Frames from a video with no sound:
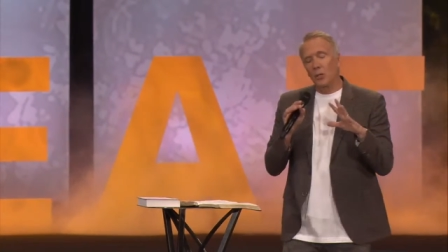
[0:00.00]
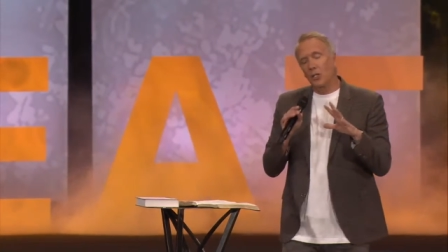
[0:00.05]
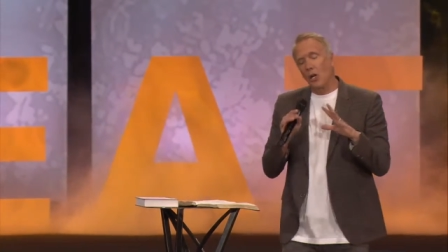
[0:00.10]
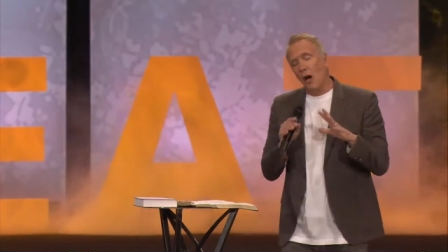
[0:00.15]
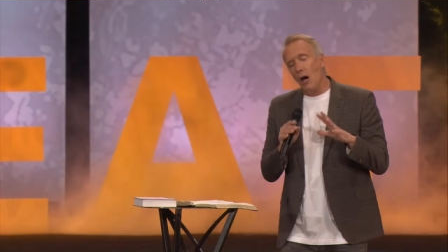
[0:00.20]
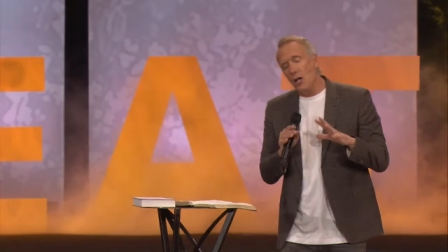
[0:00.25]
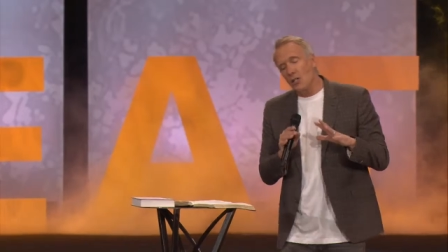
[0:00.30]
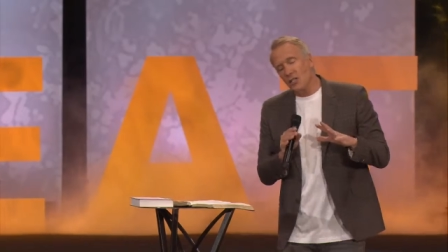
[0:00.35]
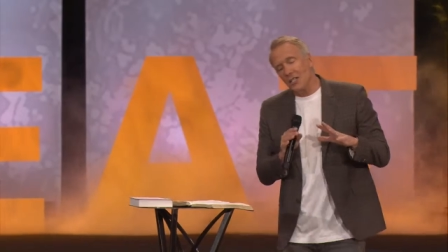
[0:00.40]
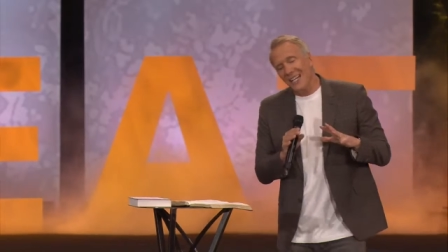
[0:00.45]

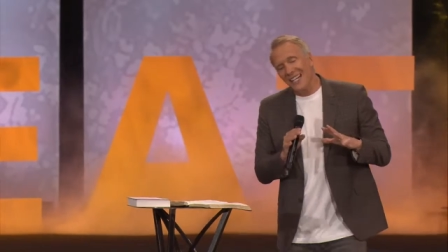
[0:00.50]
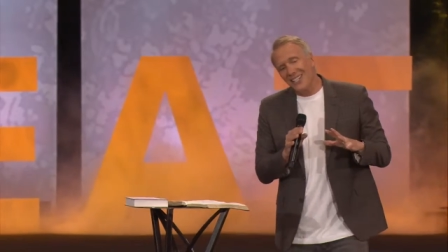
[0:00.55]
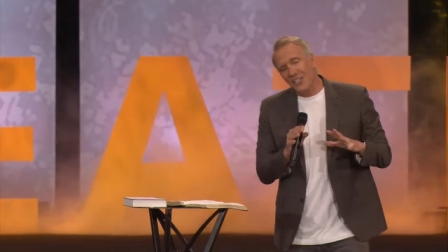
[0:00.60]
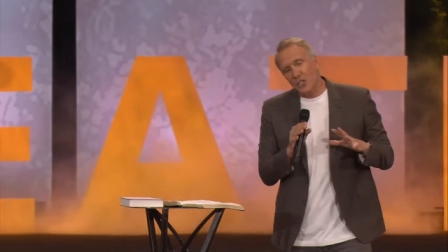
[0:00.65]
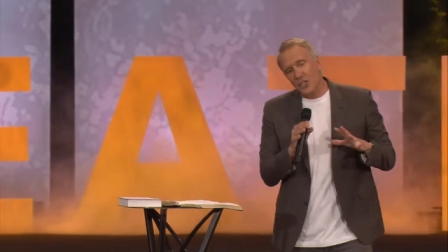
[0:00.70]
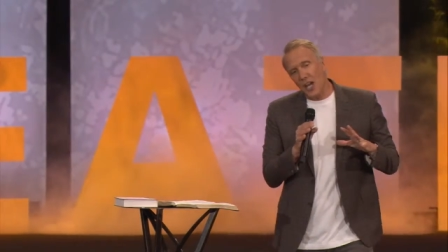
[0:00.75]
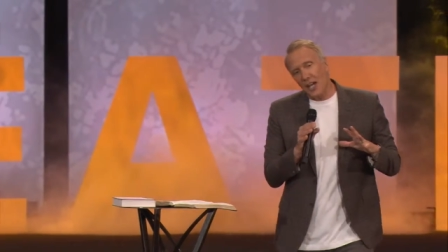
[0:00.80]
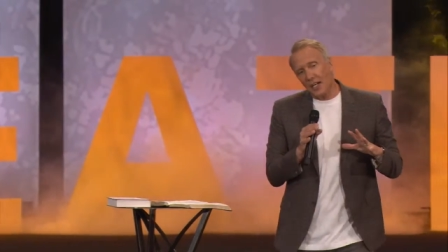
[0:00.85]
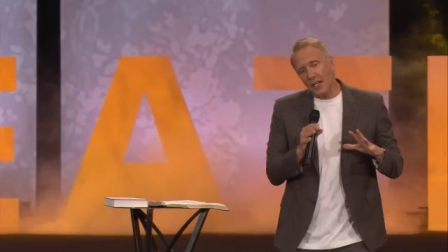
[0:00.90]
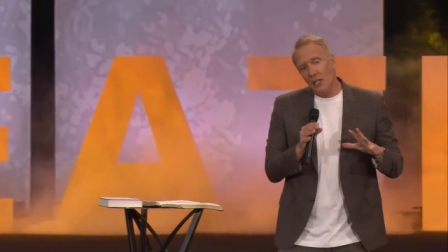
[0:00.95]
because in
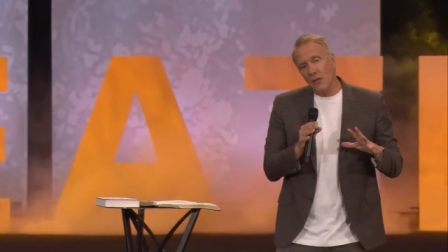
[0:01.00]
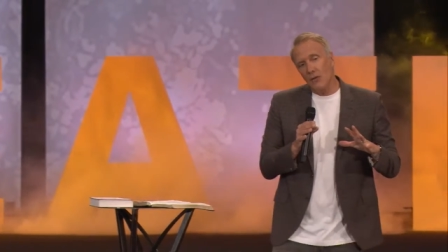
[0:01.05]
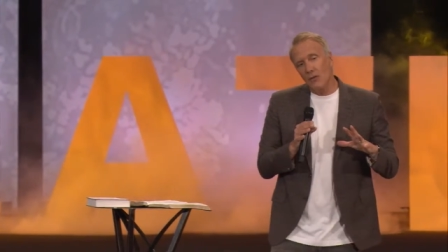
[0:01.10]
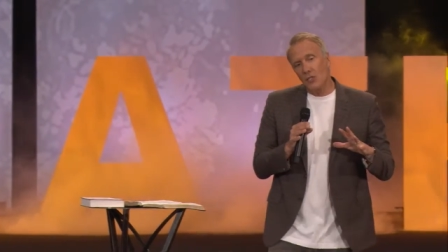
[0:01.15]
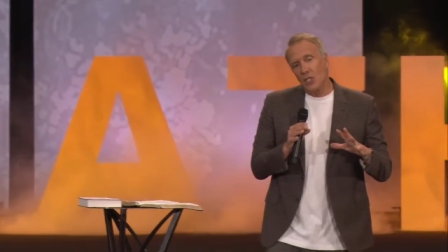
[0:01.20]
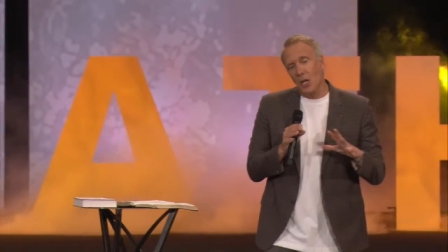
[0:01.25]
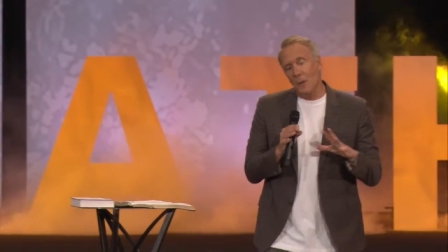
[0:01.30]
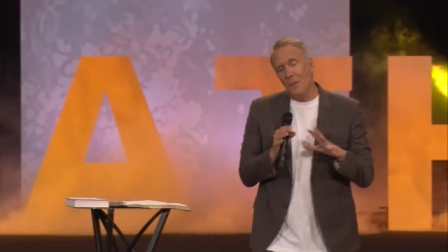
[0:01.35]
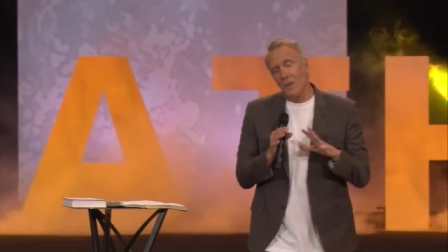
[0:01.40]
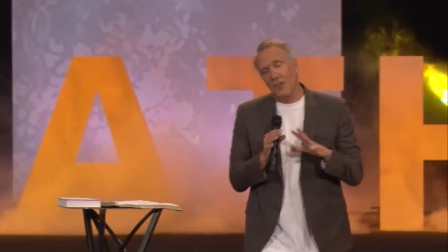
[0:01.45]
2
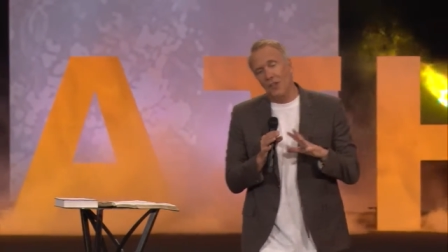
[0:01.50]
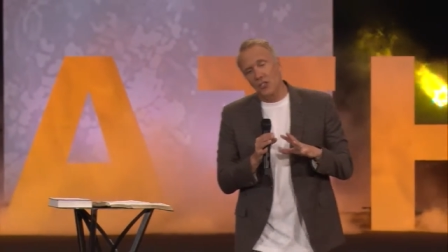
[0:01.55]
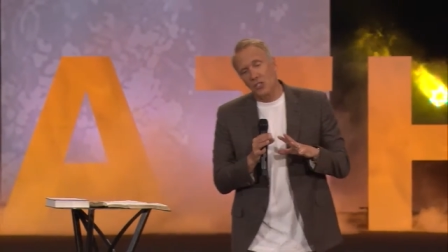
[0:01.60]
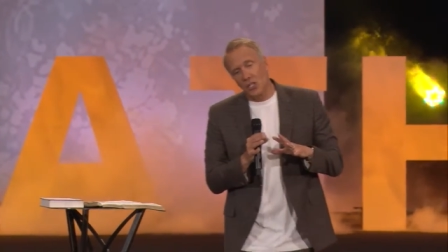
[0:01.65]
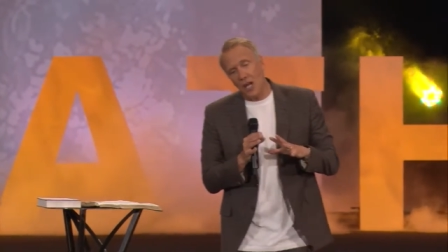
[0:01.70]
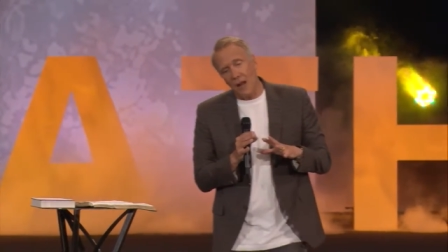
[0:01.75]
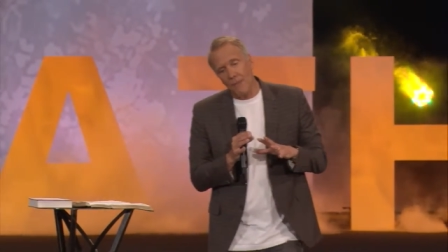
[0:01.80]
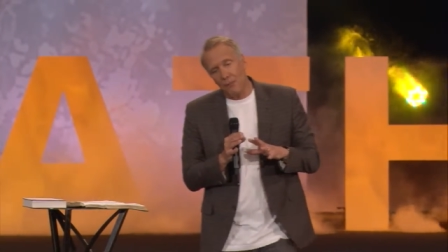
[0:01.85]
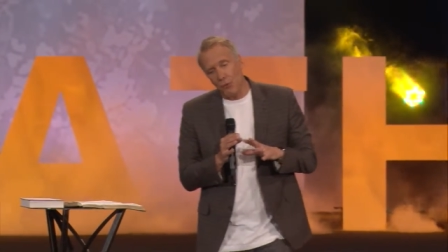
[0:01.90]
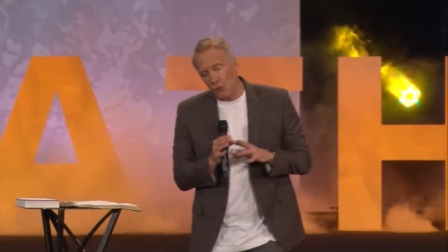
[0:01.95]
Timothy
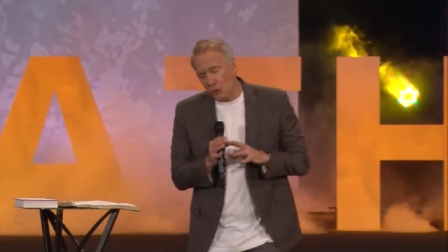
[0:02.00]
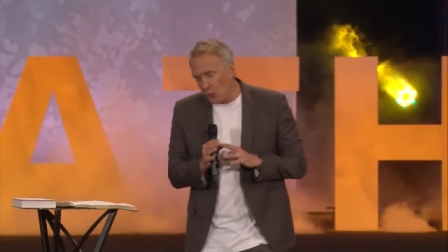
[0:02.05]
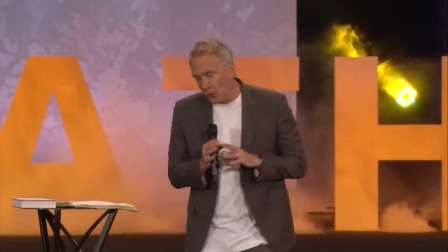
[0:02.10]
chapter